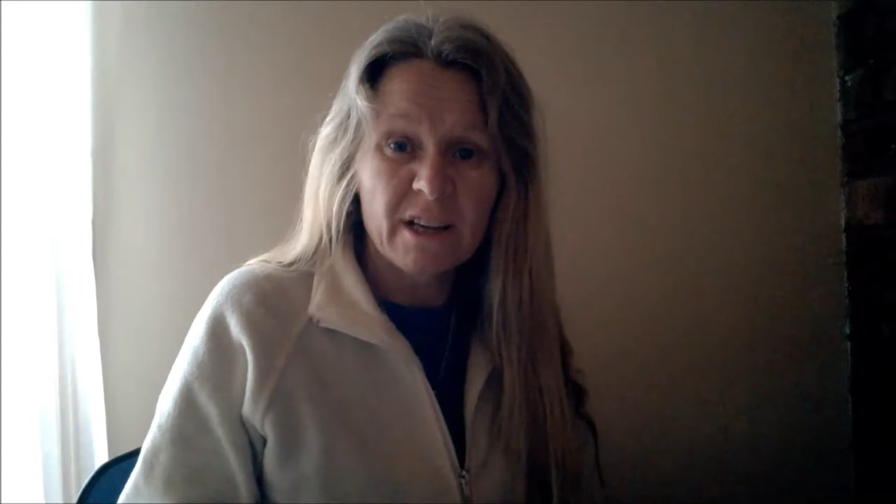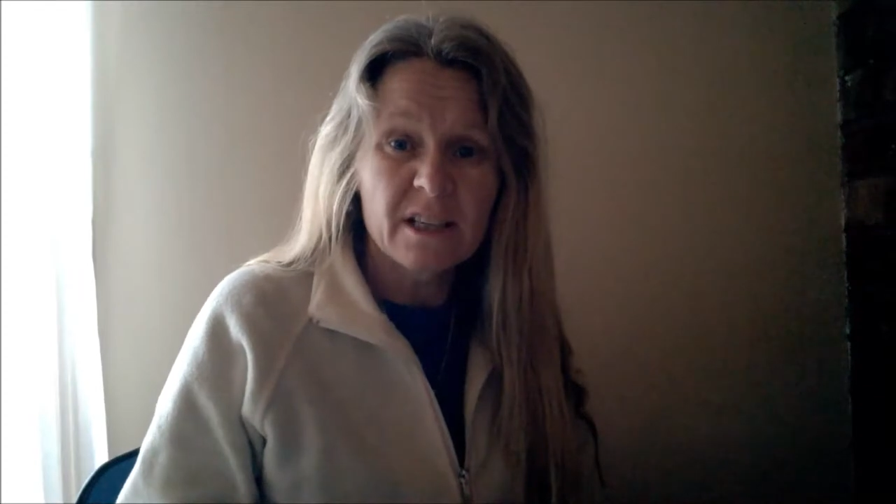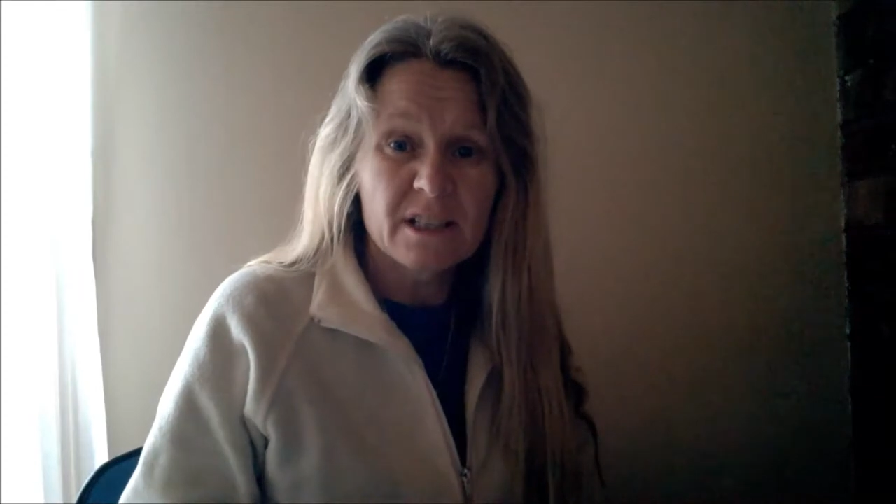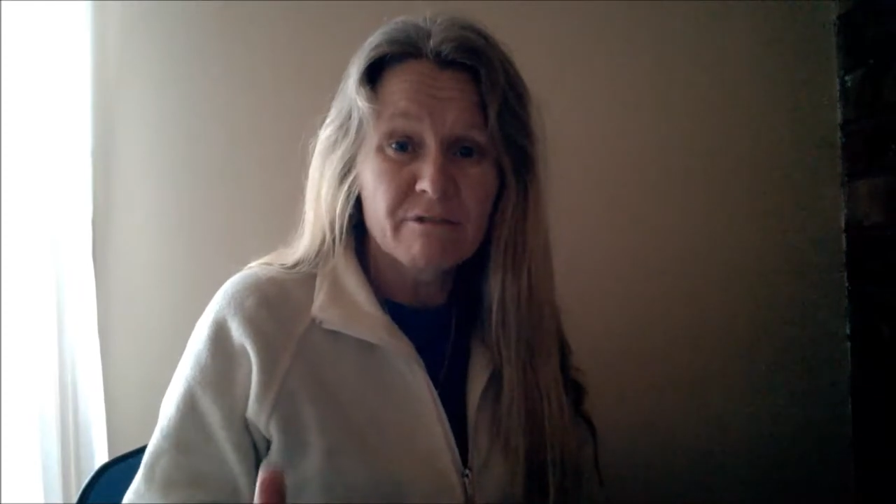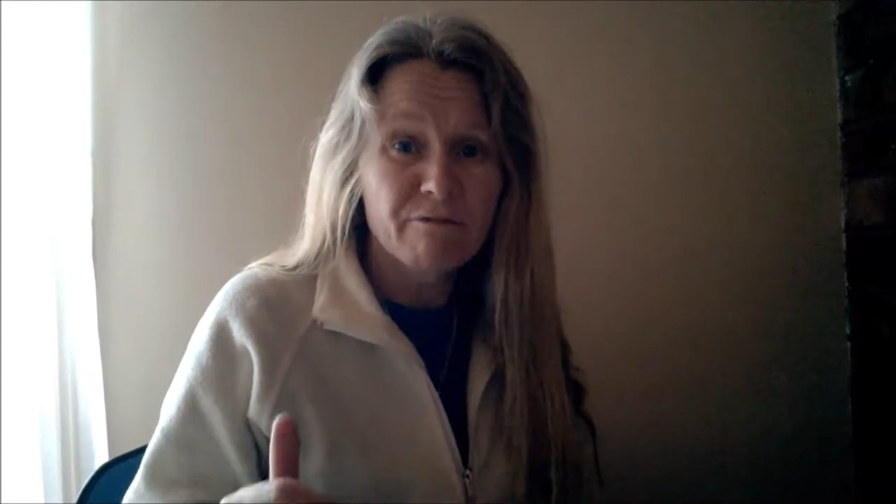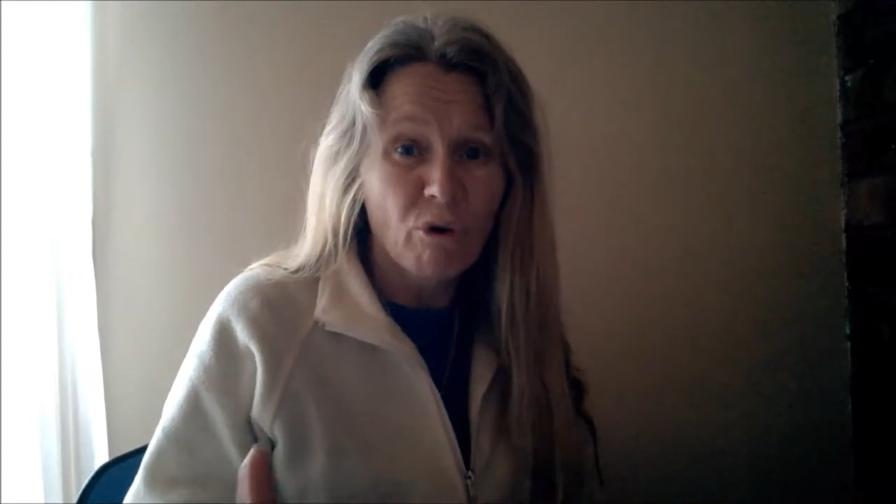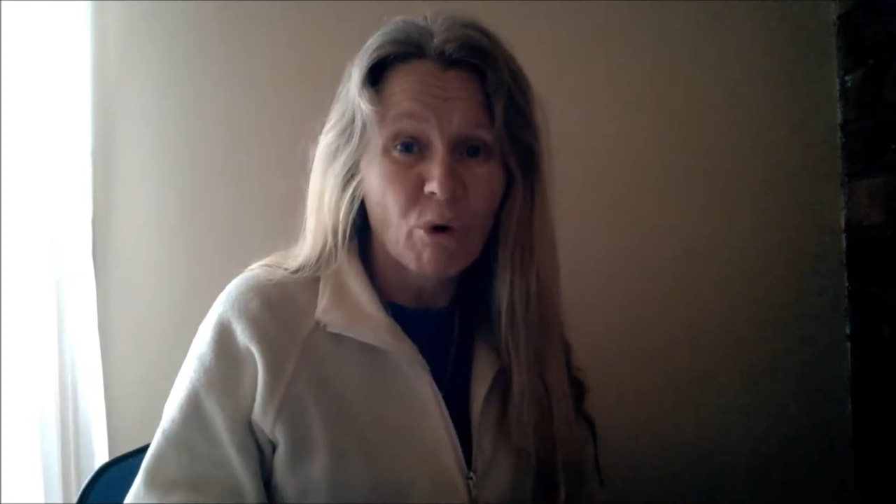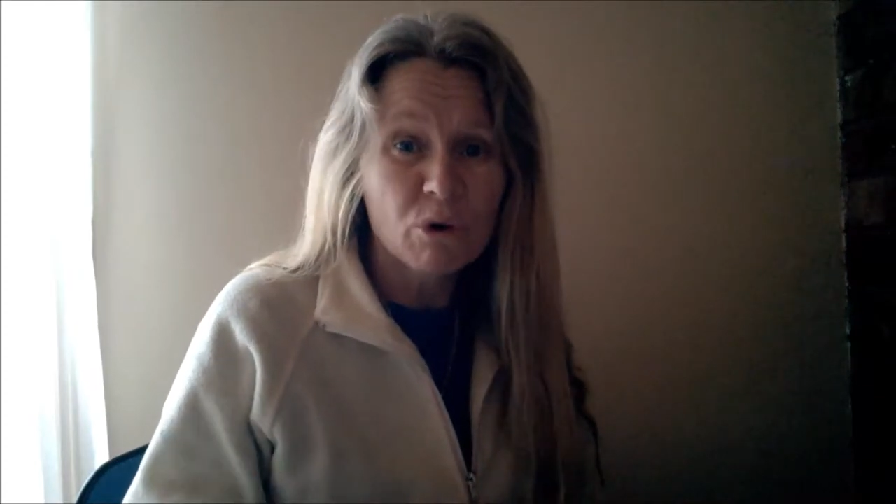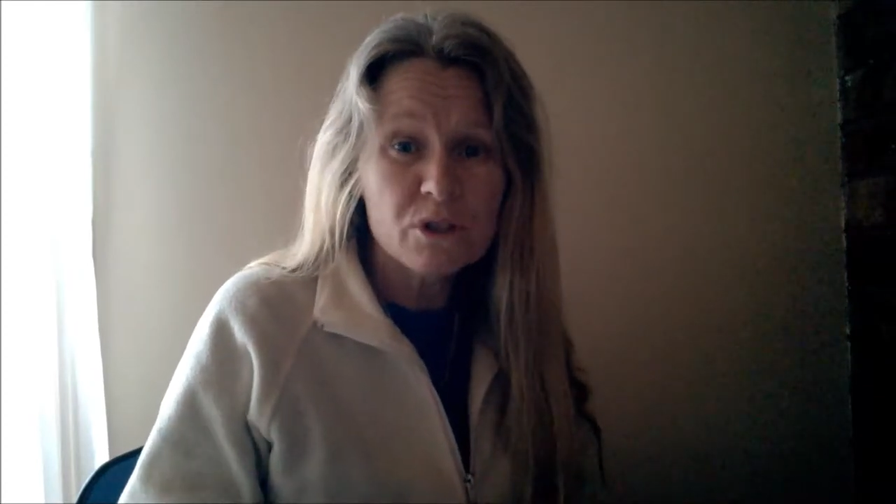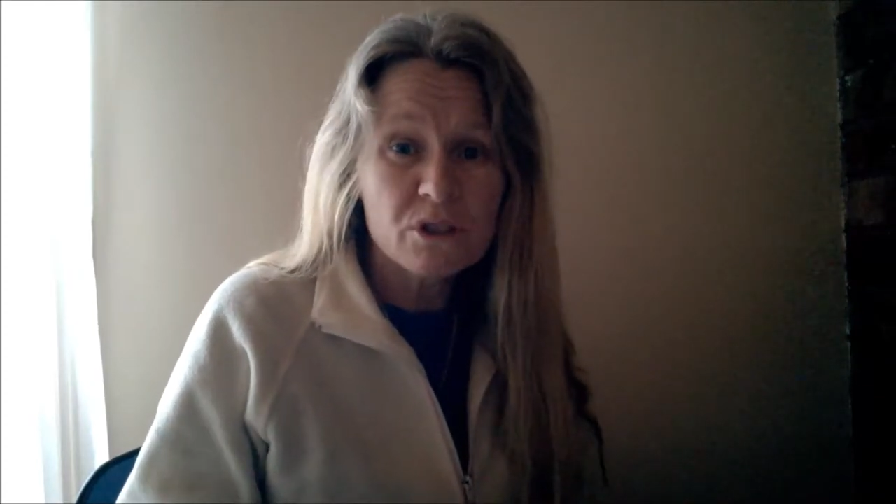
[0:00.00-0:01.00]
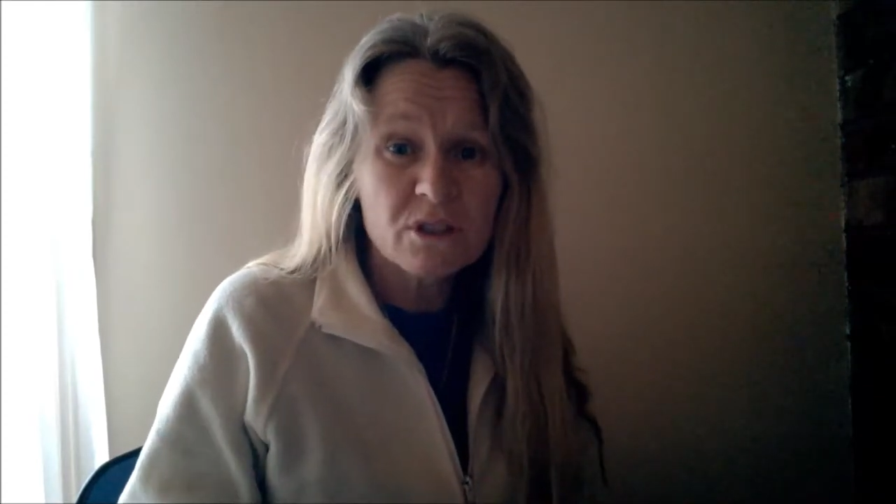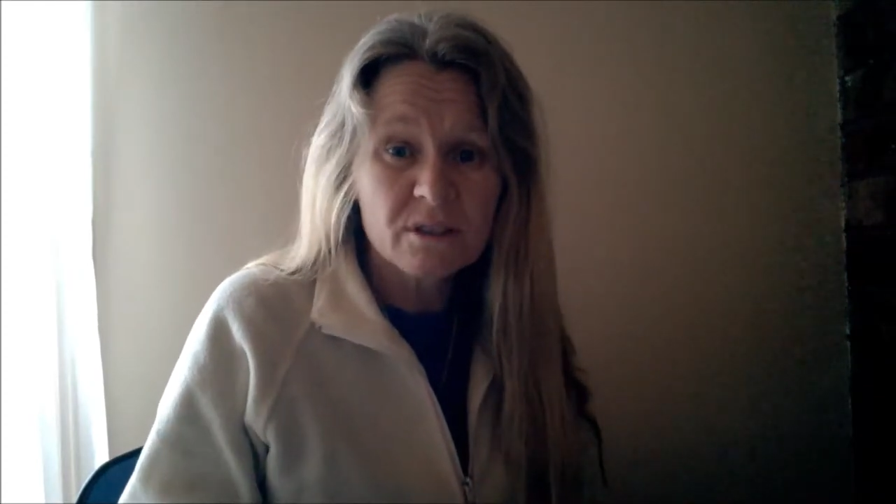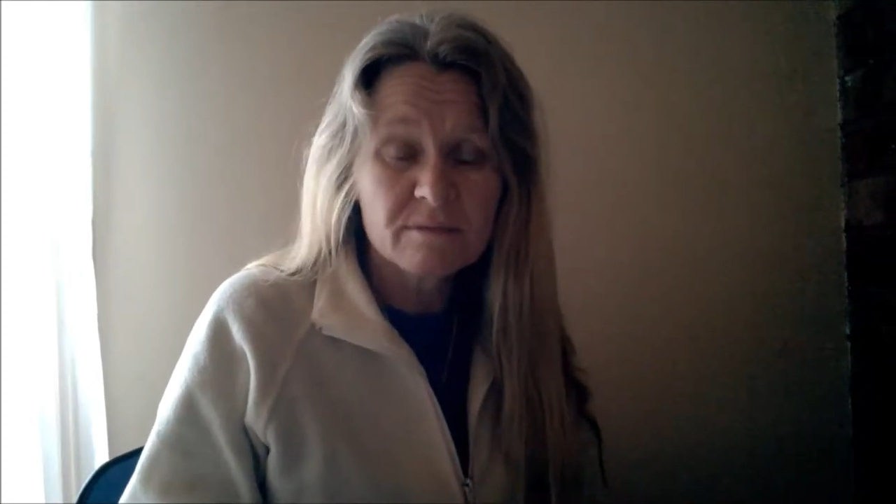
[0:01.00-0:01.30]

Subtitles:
is forced.